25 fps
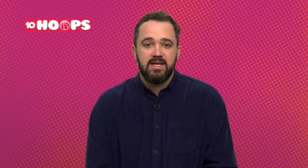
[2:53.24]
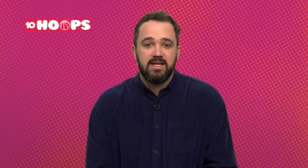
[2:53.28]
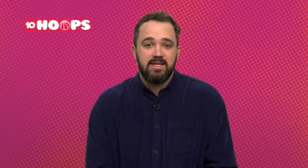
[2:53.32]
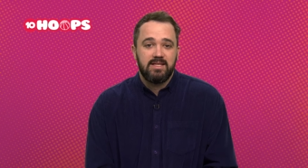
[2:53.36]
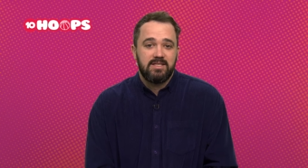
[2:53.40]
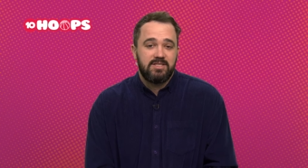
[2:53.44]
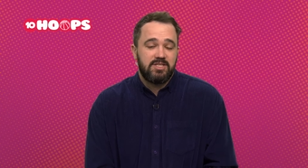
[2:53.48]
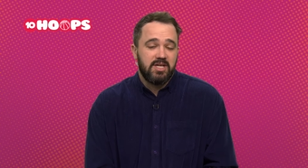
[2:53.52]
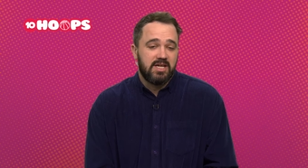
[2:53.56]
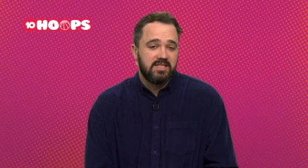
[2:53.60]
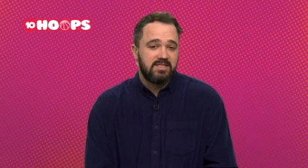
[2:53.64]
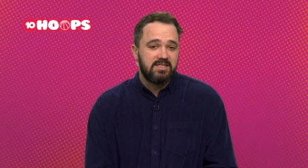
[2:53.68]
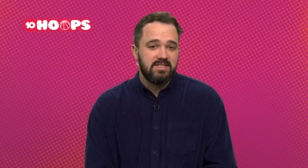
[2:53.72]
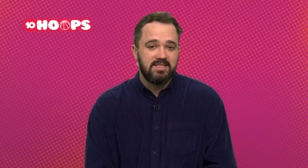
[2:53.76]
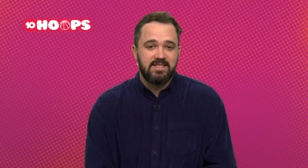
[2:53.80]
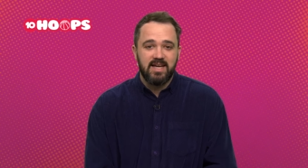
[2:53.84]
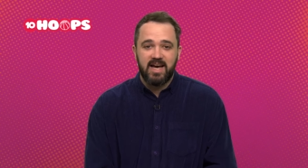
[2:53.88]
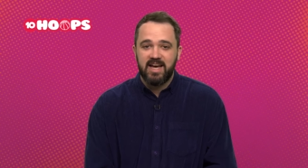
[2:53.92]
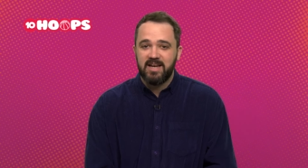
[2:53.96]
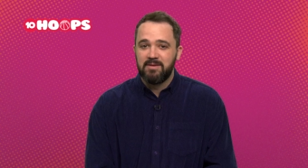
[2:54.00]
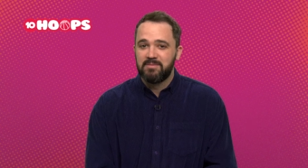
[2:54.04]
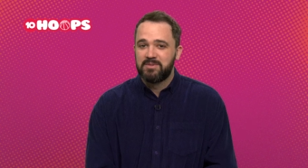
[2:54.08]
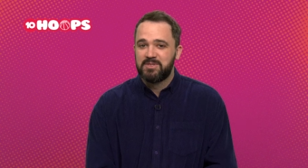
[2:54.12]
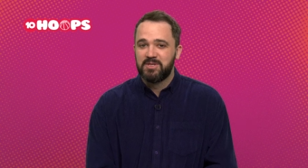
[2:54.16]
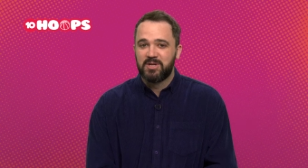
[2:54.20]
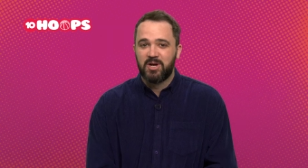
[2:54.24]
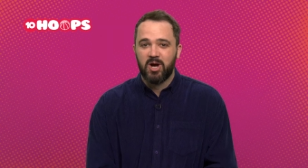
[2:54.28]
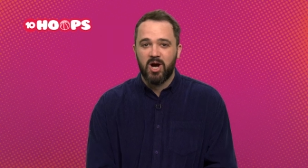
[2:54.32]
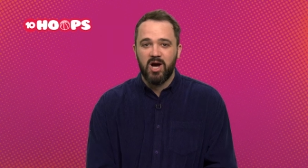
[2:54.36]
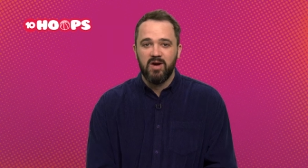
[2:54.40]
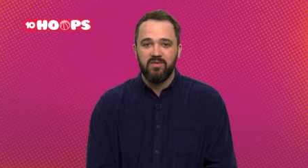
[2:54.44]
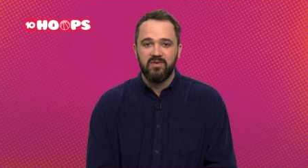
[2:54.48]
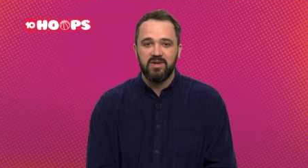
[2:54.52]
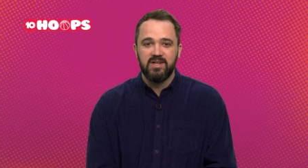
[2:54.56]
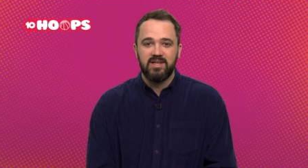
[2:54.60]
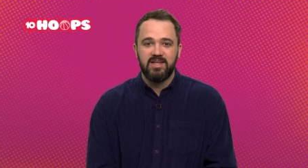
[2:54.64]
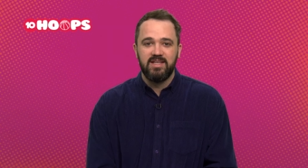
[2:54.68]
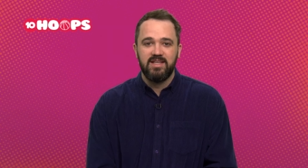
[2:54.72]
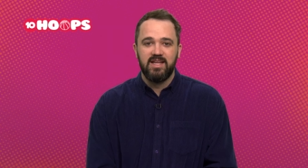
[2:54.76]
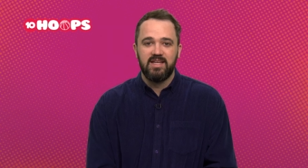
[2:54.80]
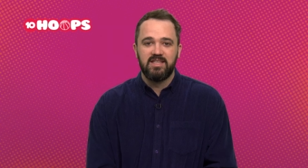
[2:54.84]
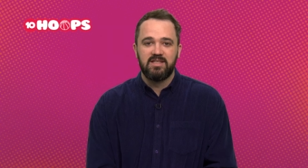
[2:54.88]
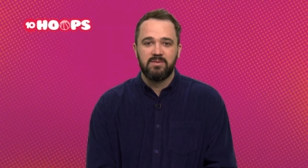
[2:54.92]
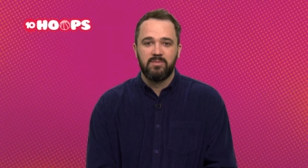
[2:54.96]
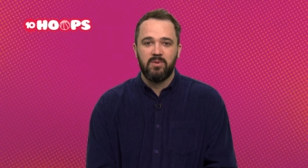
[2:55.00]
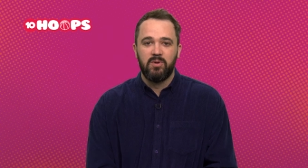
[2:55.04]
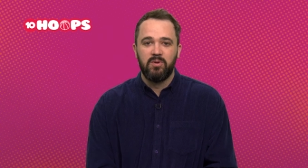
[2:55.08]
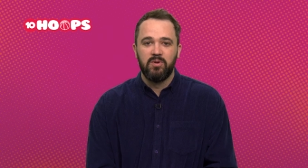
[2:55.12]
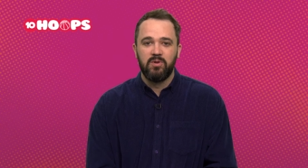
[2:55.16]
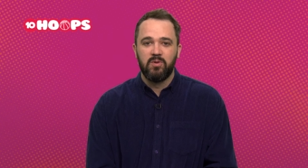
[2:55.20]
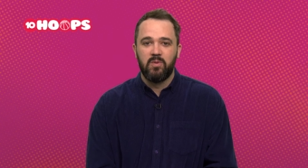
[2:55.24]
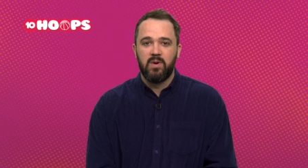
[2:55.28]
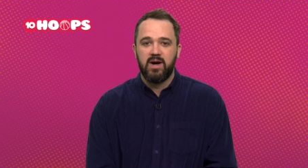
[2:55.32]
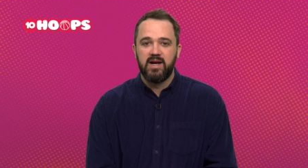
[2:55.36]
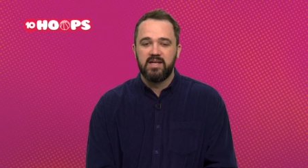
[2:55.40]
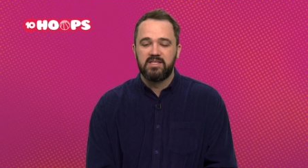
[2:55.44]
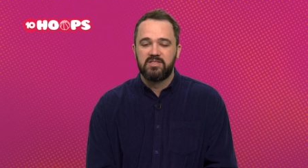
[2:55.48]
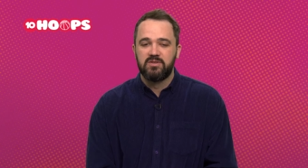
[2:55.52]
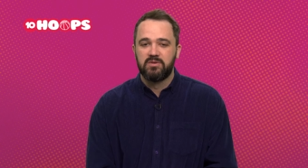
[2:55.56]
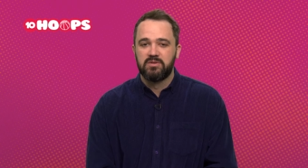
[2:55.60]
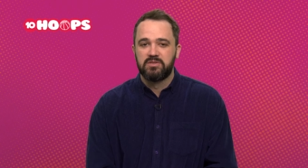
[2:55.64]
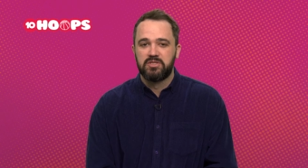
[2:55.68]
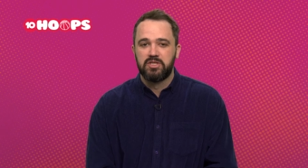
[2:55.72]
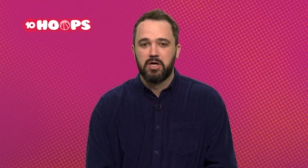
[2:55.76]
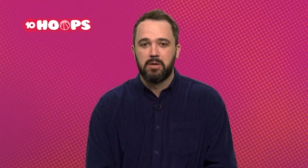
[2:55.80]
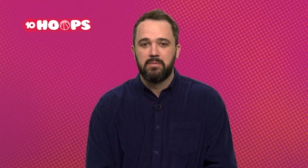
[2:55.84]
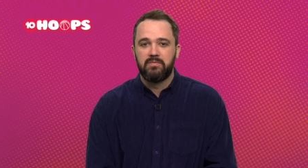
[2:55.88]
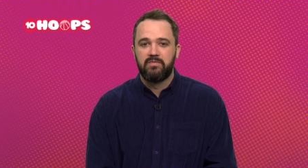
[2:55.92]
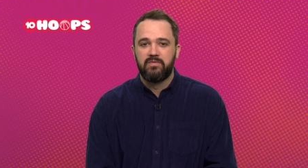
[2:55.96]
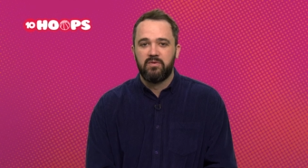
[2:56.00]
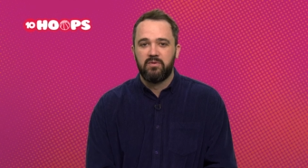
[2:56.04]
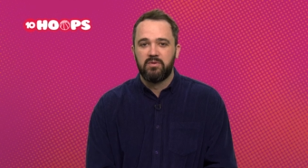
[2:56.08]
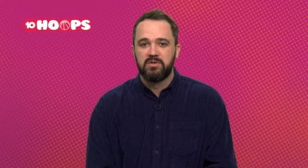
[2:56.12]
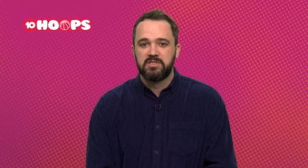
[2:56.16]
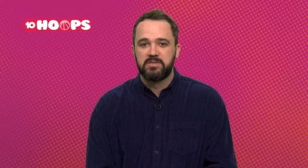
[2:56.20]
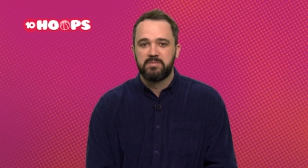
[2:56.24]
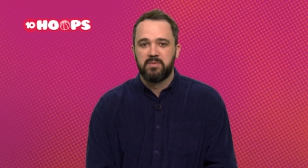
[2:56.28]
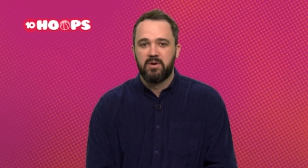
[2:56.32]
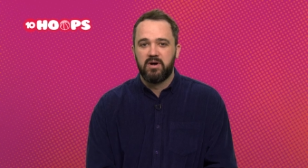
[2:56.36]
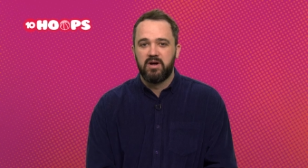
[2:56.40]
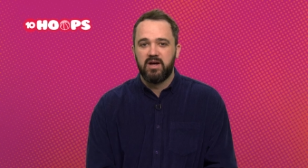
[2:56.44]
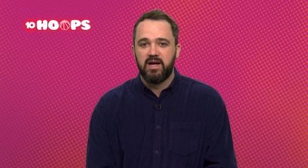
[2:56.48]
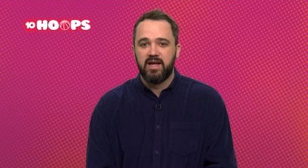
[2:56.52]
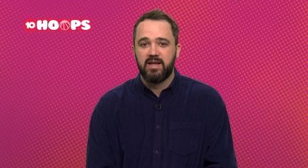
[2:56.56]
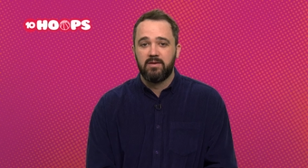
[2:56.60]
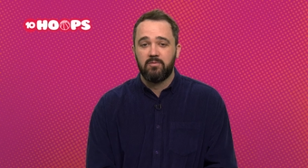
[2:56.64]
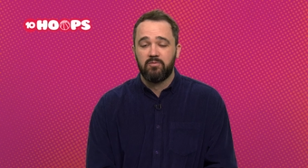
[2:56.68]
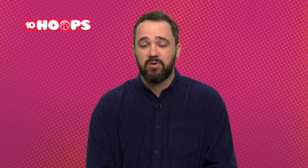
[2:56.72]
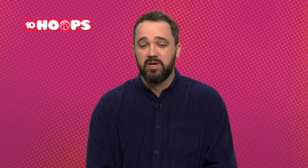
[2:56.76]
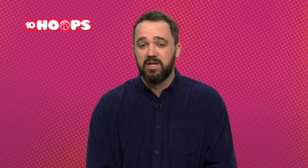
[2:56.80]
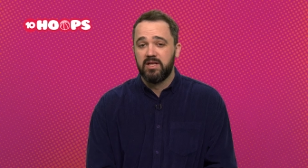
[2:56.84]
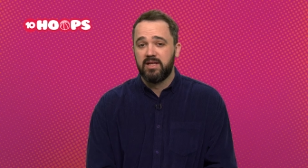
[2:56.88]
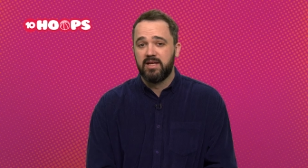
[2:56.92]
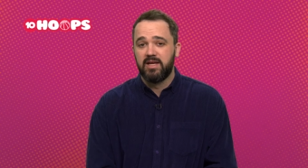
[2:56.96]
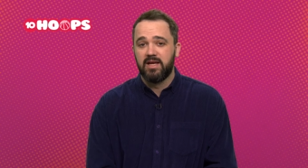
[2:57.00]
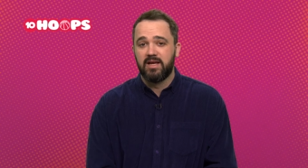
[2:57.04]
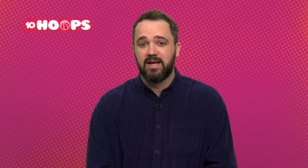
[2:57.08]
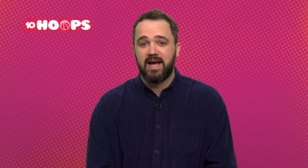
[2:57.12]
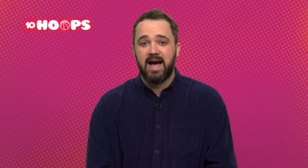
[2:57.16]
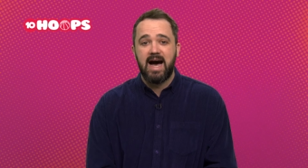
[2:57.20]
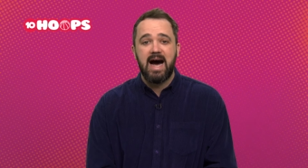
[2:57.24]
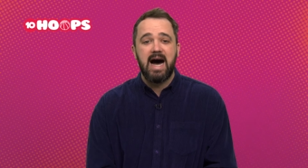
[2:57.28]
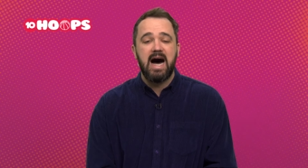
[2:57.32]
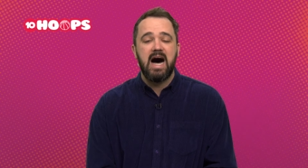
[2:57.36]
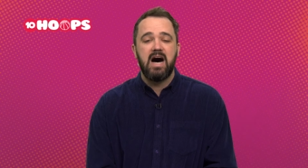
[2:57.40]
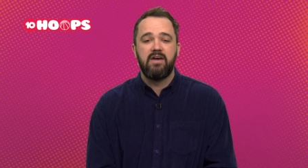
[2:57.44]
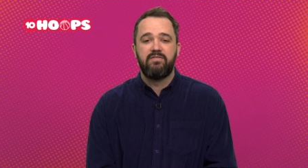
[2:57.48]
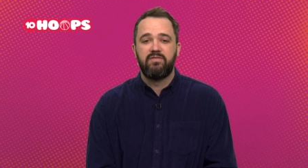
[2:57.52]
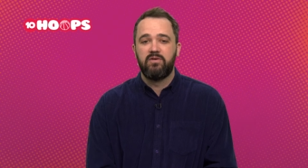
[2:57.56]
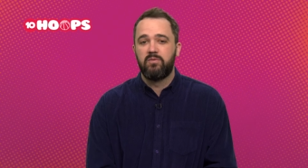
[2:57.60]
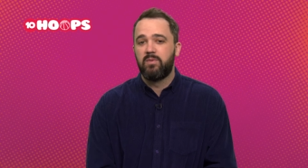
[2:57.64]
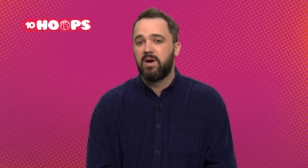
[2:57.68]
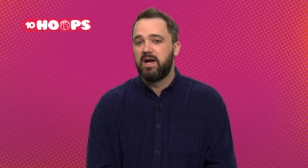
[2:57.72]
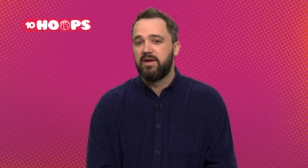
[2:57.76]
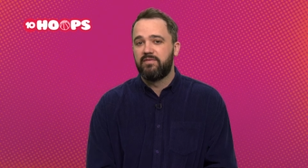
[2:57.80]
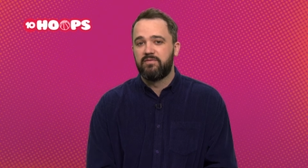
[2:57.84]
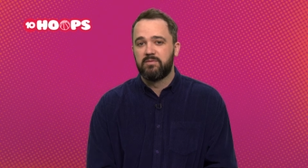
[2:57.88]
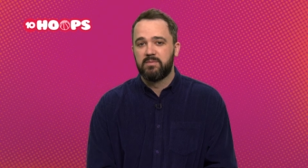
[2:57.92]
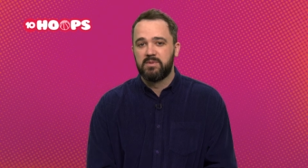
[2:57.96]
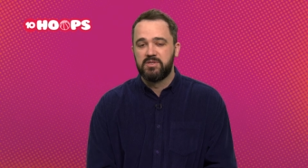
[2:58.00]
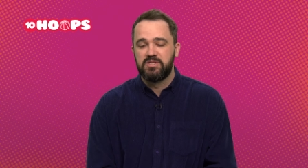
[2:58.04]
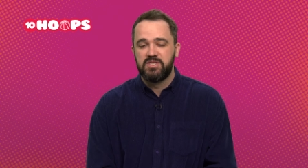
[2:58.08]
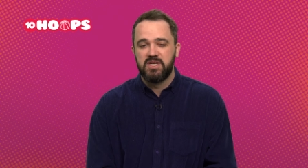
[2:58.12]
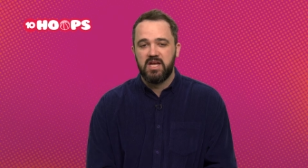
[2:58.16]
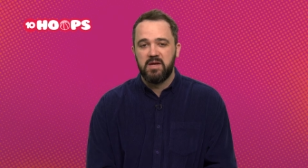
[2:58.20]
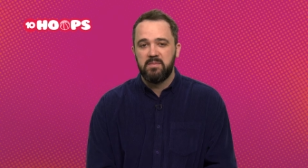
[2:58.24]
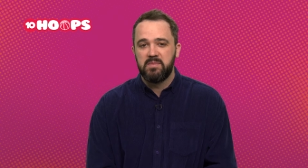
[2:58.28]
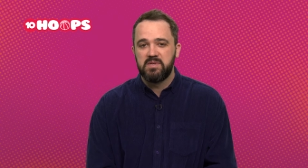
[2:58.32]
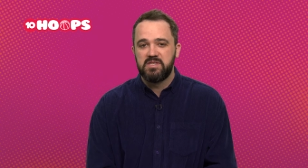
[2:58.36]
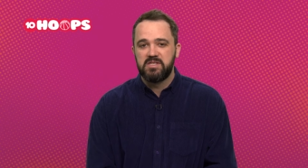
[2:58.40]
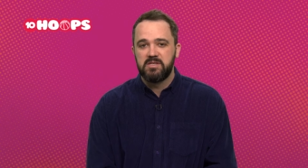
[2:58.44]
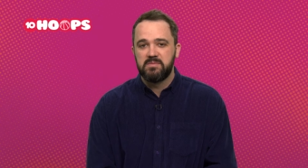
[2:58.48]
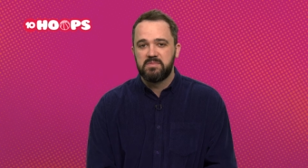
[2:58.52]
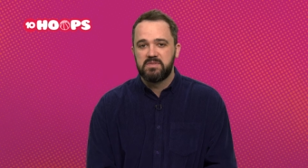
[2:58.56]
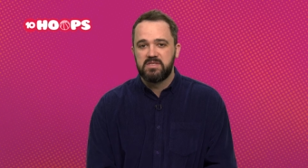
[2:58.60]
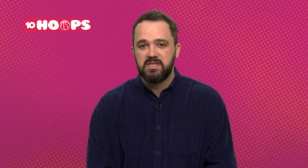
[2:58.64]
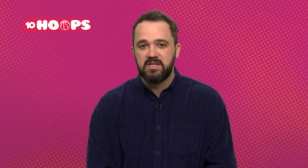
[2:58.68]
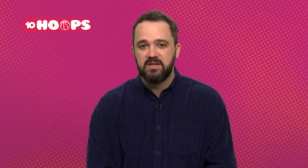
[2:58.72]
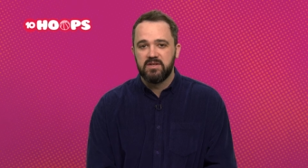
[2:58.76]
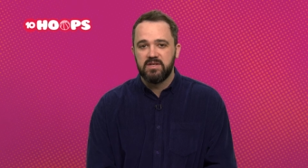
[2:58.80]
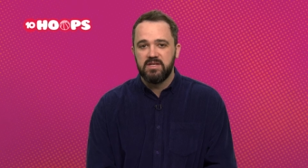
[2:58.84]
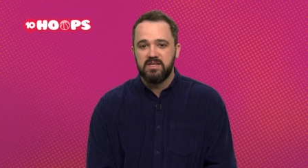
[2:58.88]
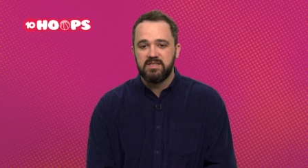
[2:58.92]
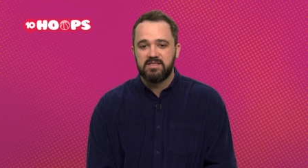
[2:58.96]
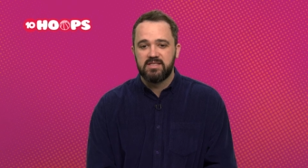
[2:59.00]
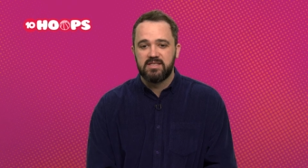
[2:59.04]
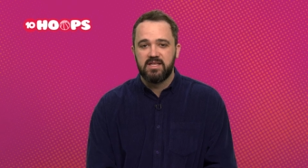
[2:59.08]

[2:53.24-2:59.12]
Justin Tatum took over. He led them all the way to a top four spot and really a half away from a championship series.